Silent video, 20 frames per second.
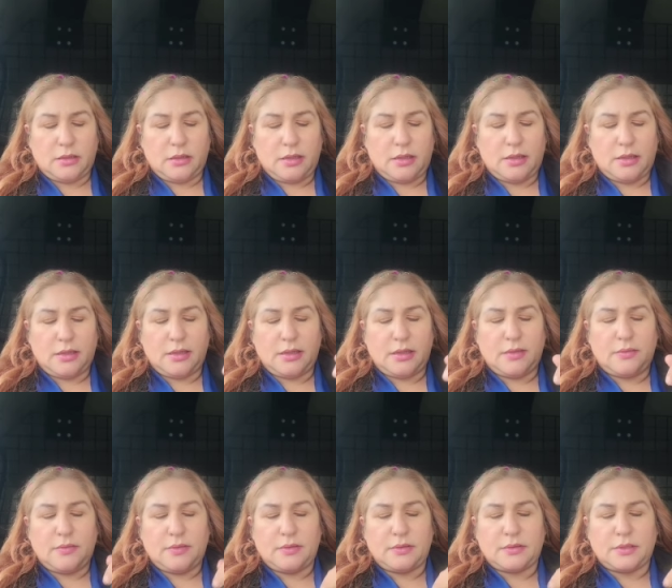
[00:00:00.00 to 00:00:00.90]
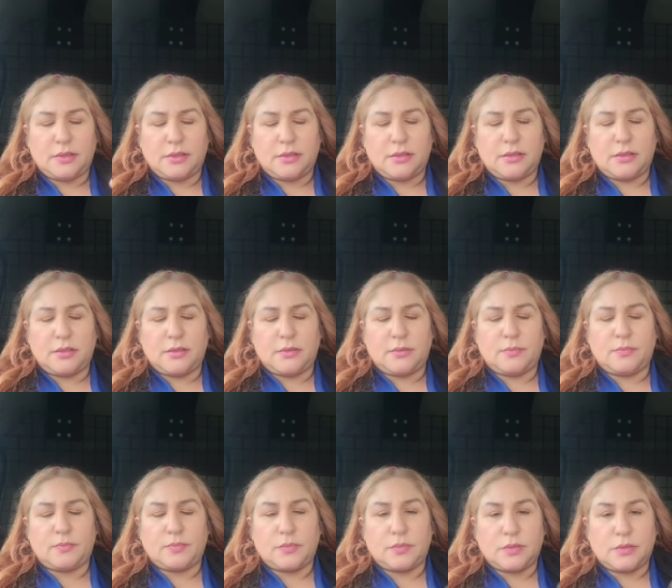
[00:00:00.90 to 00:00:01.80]
Uh, it, the
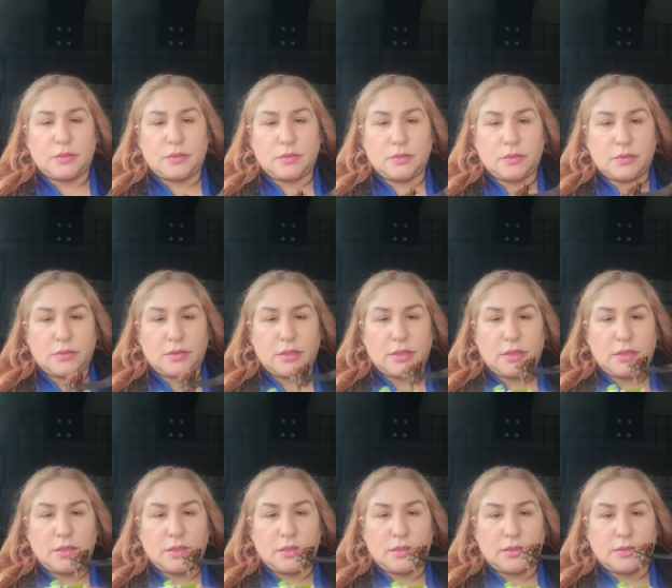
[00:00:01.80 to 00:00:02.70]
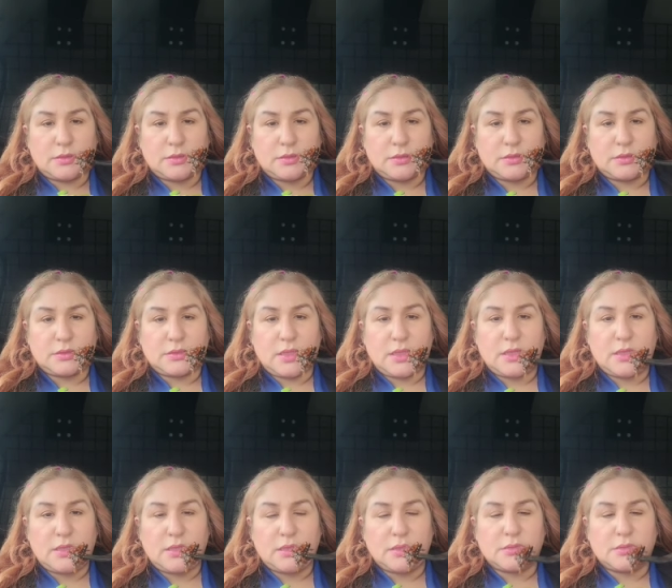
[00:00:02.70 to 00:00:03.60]
the
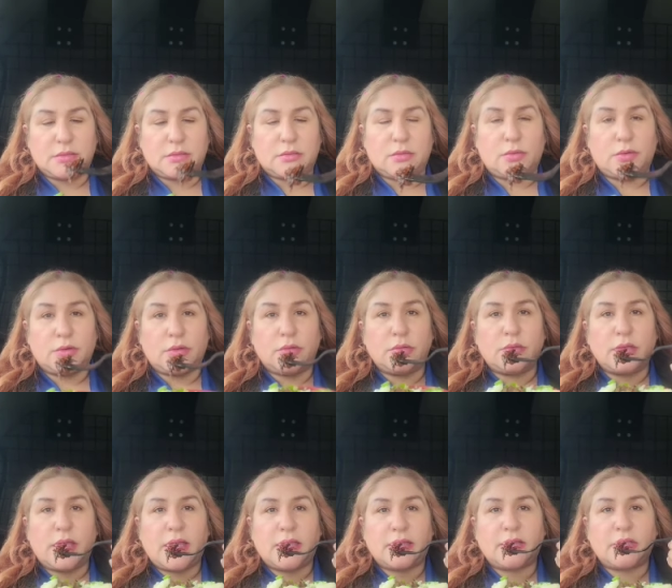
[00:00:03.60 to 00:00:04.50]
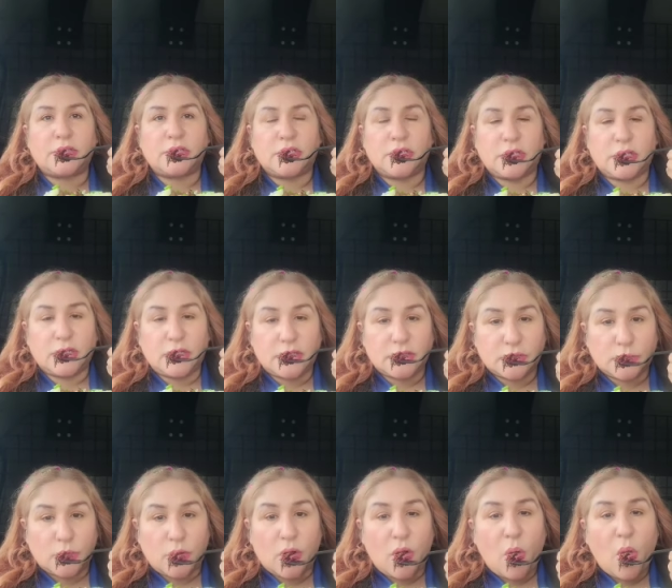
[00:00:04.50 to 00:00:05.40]
steak is grilled and the chicken
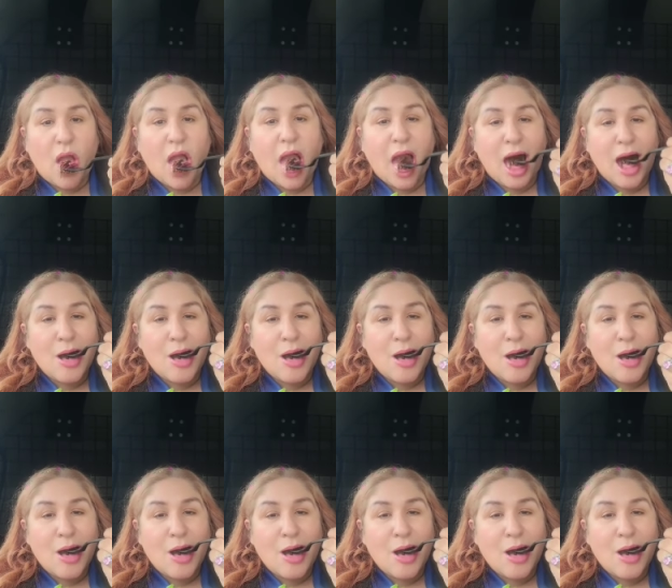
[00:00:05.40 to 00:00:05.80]
as well.